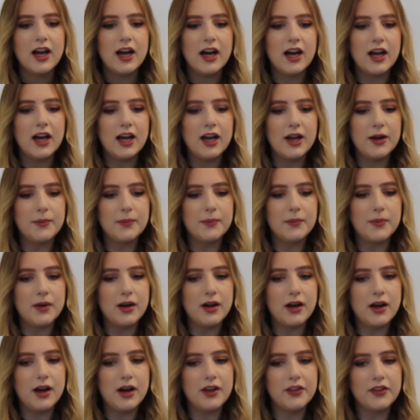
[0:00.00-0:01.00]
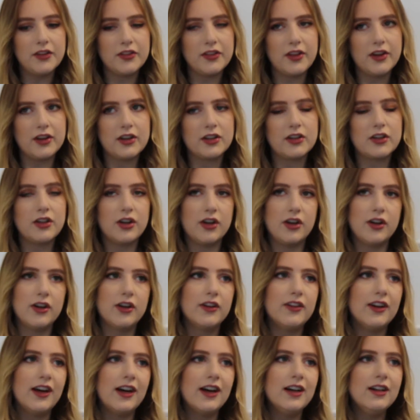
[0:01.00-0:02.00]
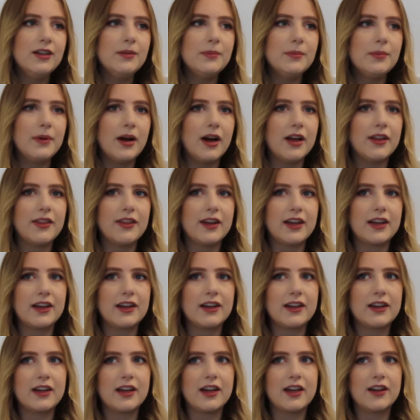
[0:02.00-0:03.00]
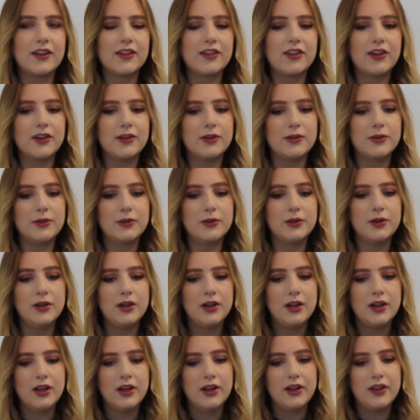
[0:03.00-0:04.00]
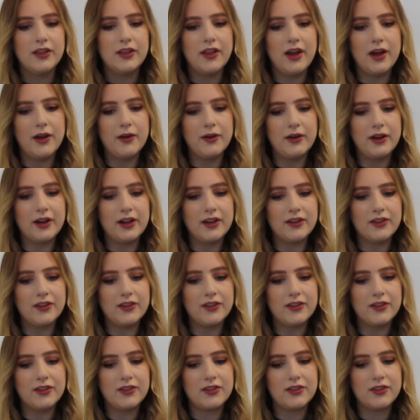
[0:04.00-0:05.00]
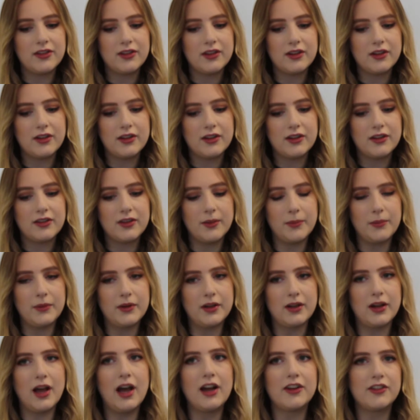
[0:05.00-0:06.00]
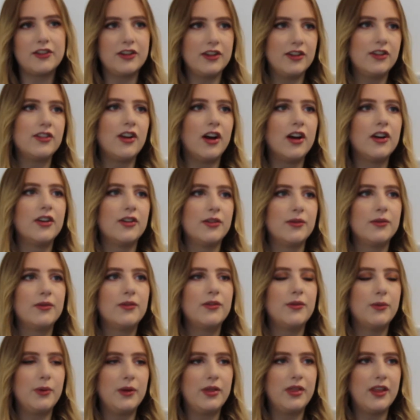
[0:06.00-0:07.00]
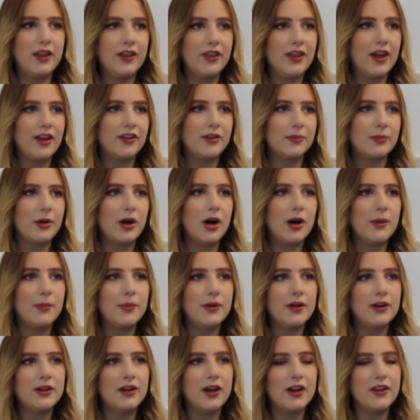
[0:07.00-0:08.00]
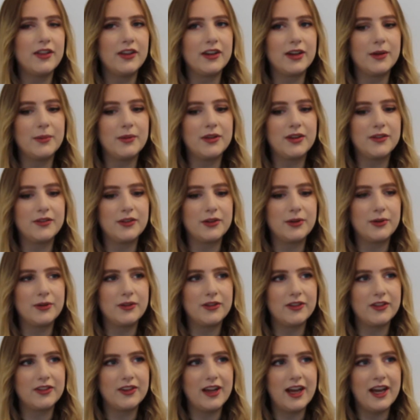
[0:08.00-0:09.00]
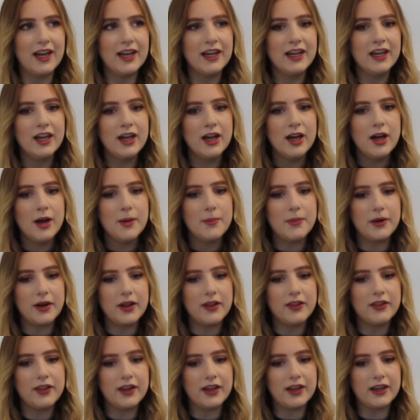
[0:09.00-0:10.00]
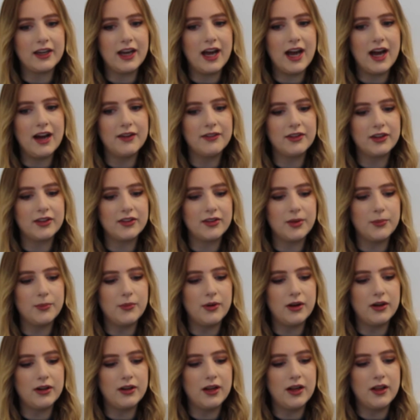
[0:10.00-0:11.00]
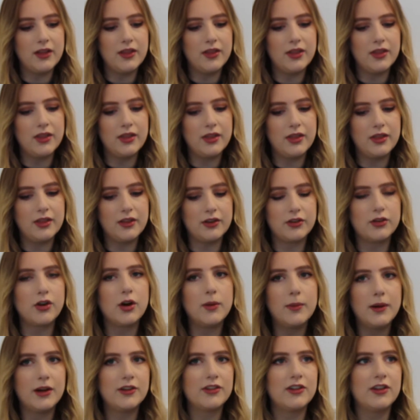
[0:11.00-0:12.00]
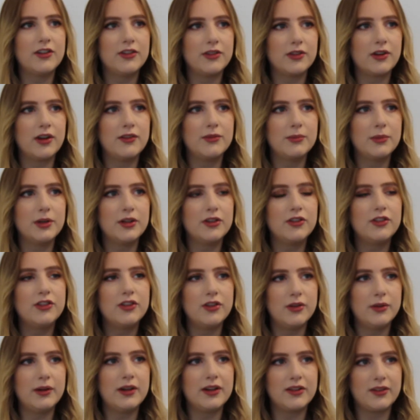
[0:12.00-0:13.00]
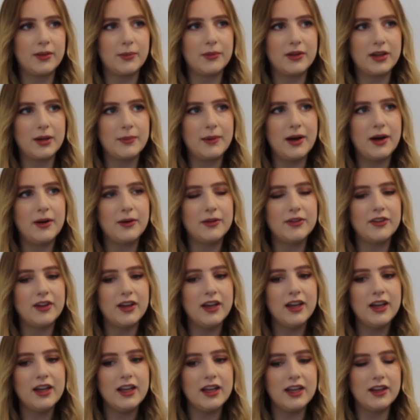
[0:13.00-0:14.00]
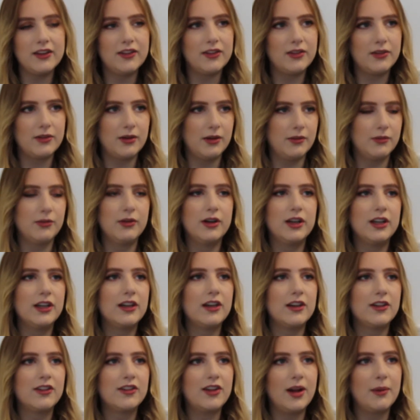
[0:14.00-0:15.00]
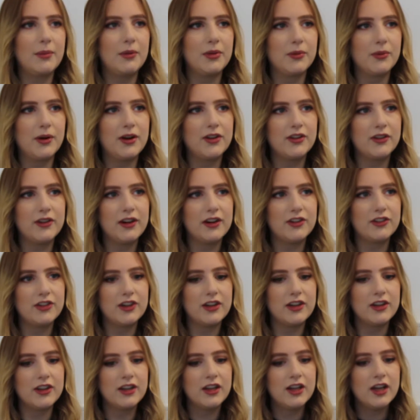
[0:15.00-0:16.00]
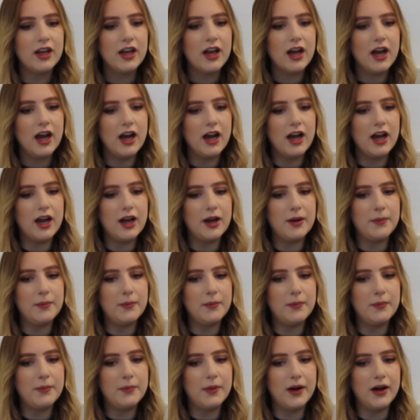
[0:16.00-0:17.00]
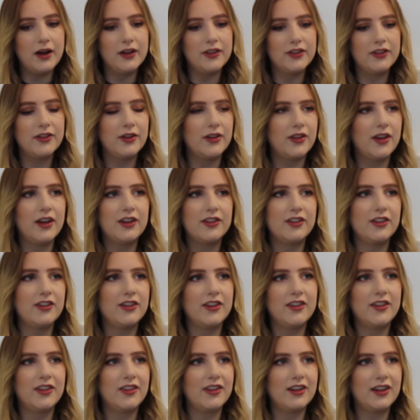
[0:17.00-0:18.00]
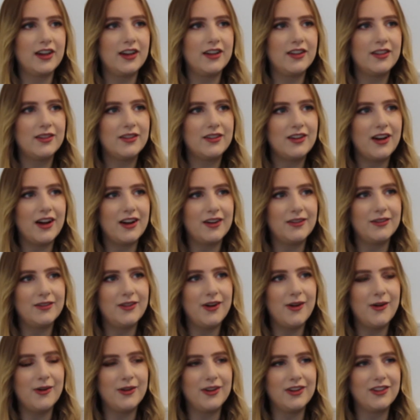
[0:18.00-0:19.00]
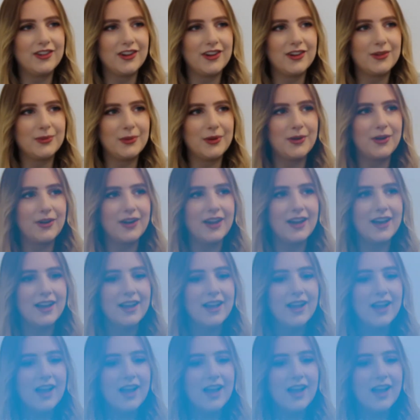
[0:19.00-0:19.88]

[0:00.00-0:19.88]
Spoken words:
I think that could help. I think until there is something actually done within that department, I think it'd be difficult to say. But I think having someone at the top echelons of government doing something about it is a really good step in the right direction. But until they actually do something, I'm kind of holding judgment on it.